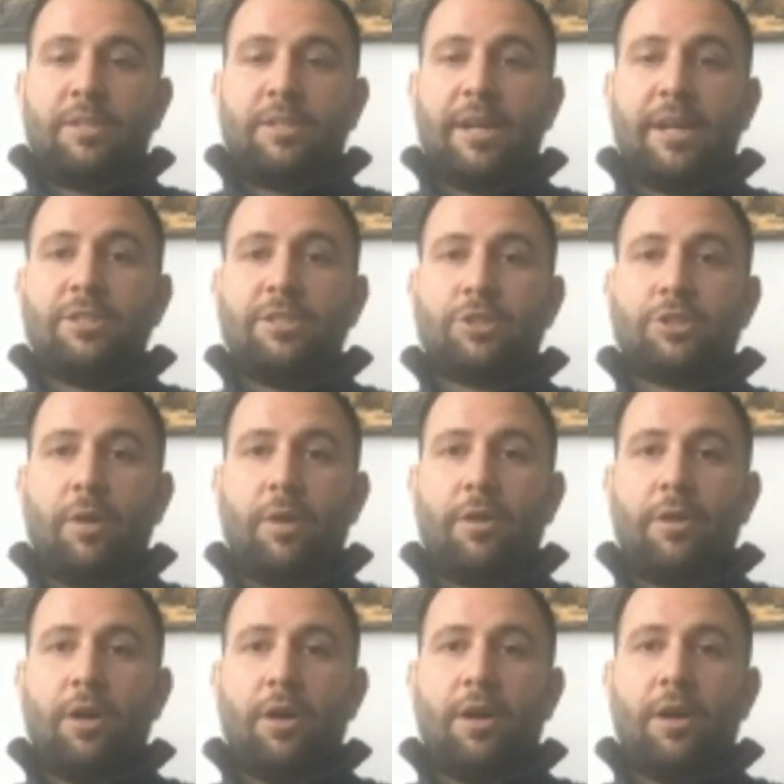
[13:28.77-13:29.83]
Texans
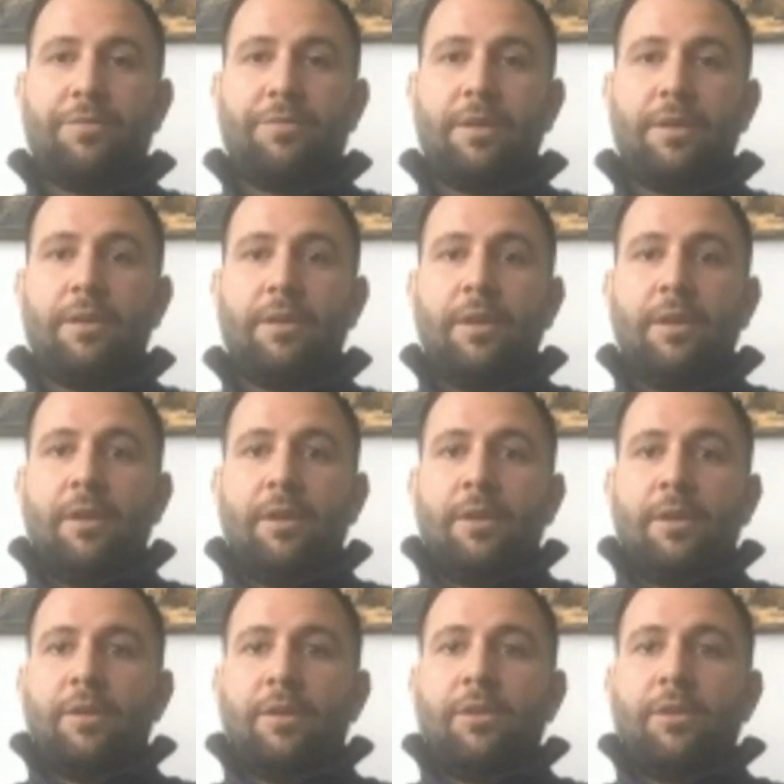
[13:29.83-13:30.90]
squaring off, and
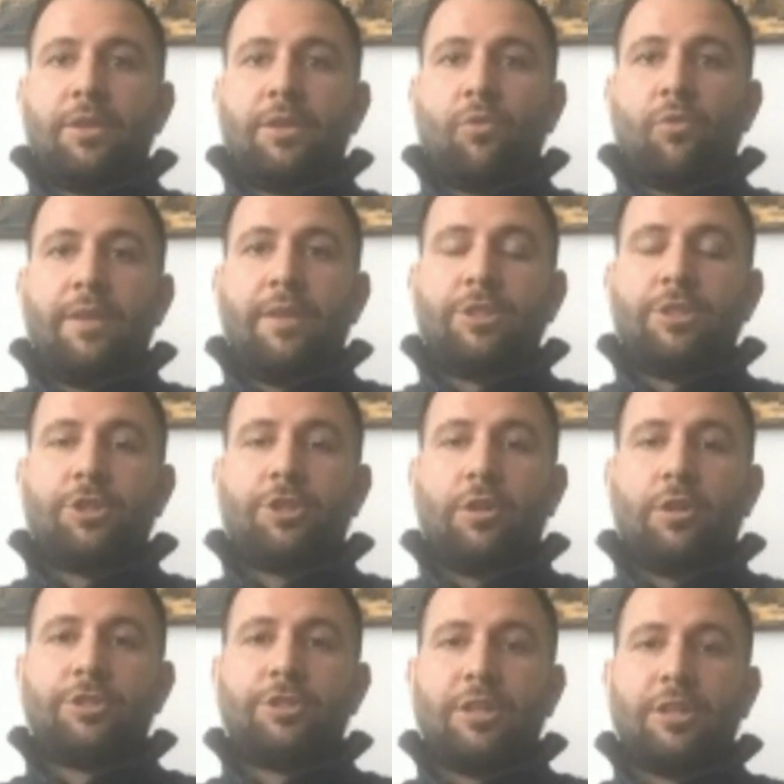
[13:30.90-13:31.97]
you look at the
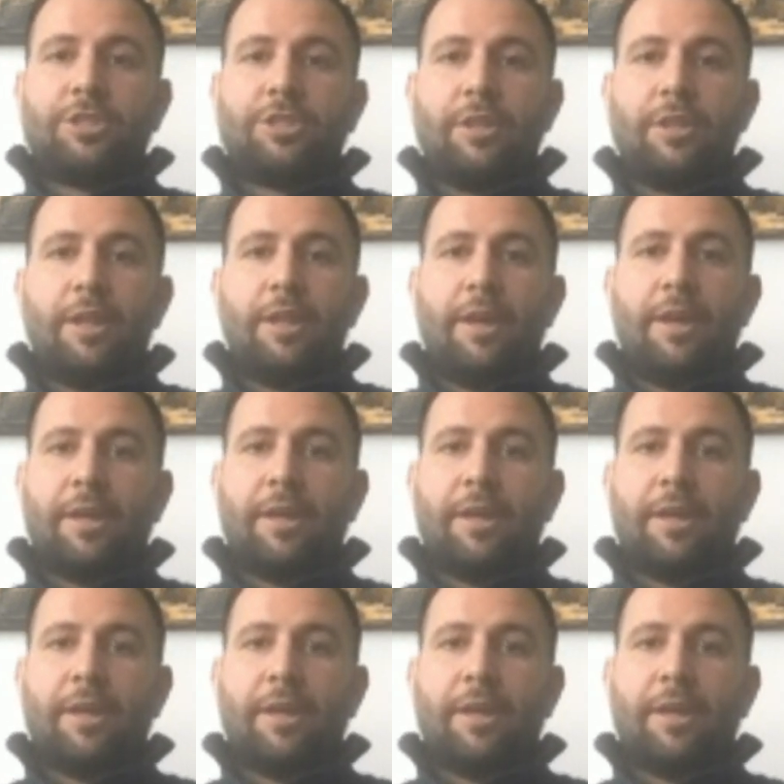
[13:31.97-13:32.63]
Ravens-Chargers on Sunday,